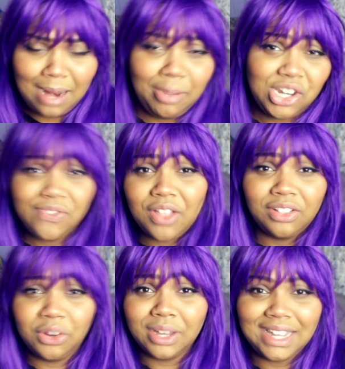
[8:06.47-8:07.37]
and a bunch
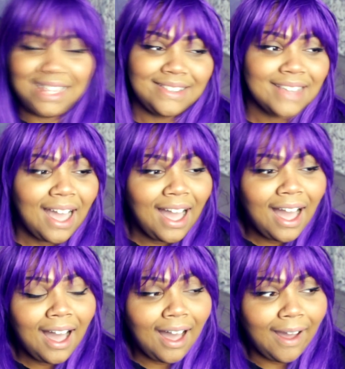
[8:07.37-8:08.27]
of other little goodies.
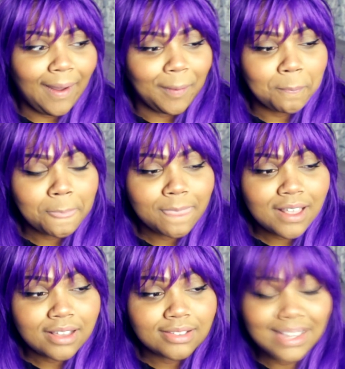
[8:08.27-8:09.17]

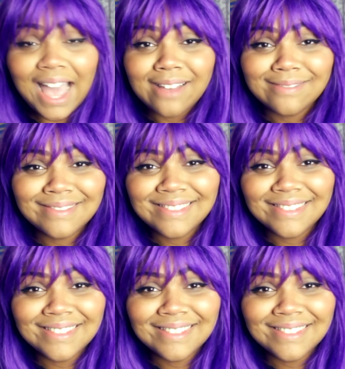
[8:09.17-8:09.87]
So yeah,